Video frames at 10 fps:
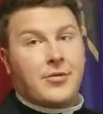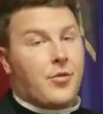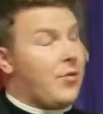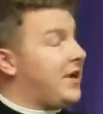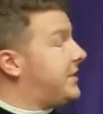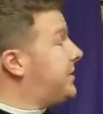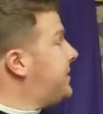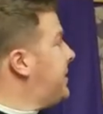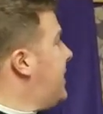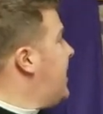the
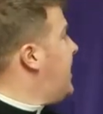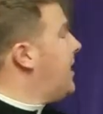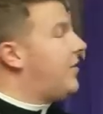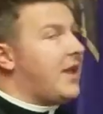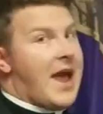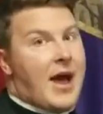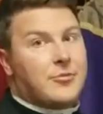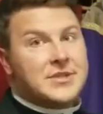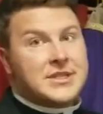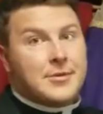waist. The
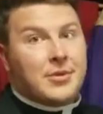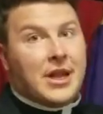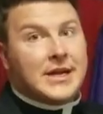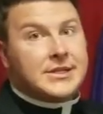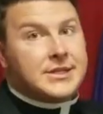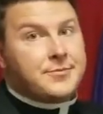alb symbolizes